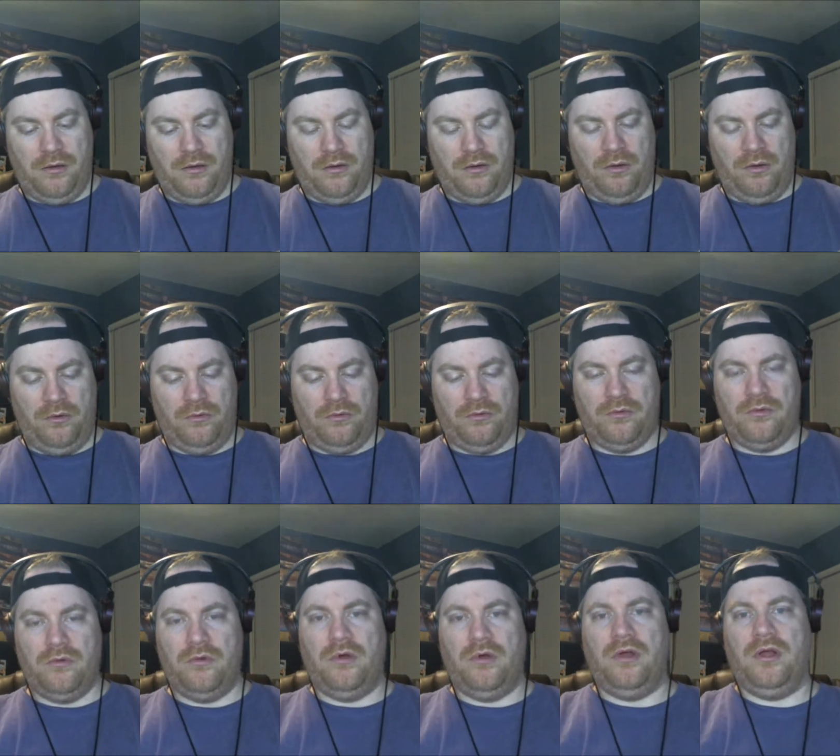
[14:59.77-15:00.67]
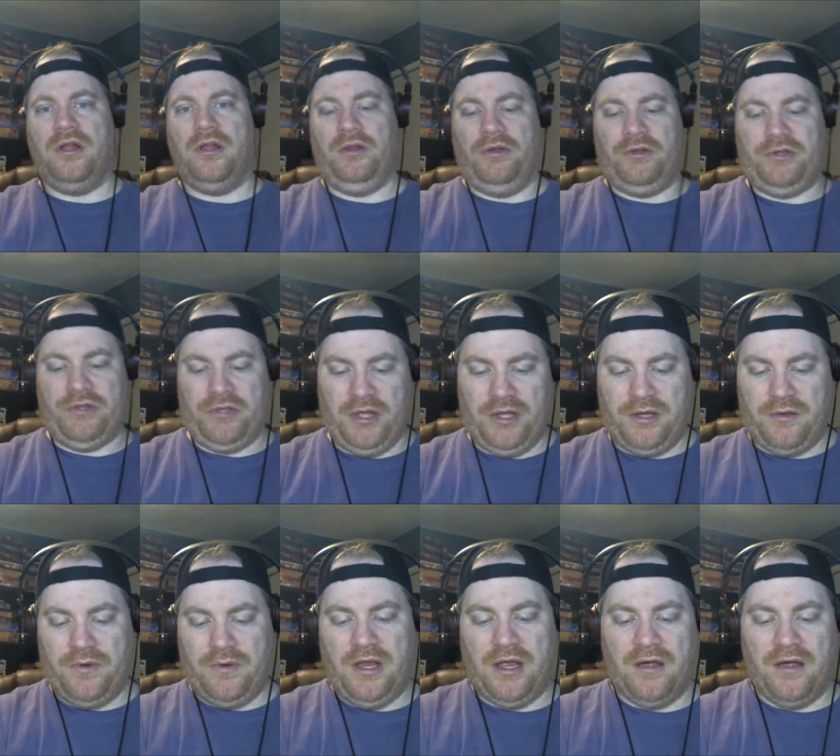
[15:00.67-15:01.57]
Oh, it looks like
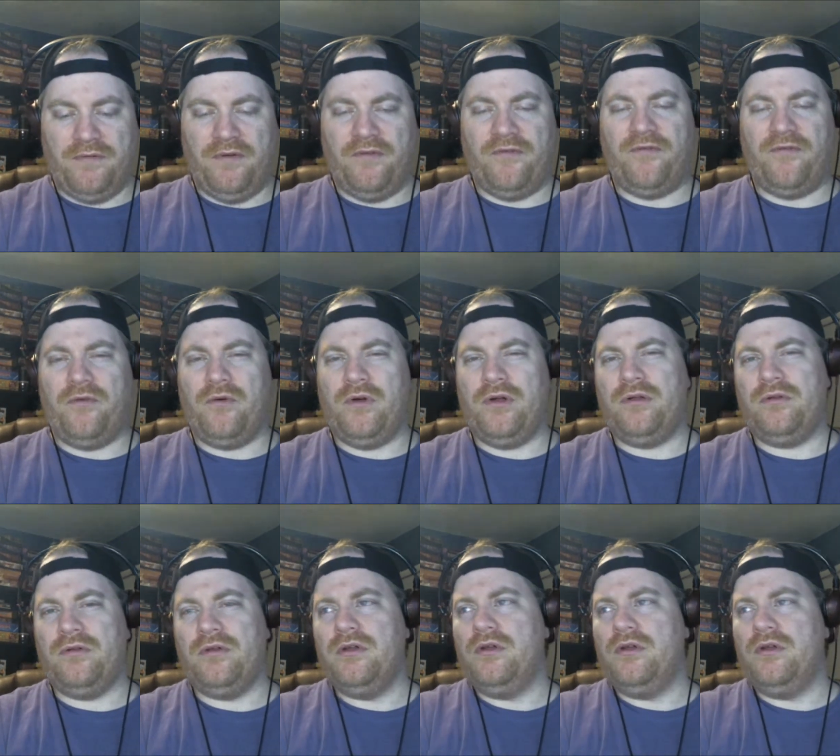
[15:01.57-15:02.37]
we have a foil.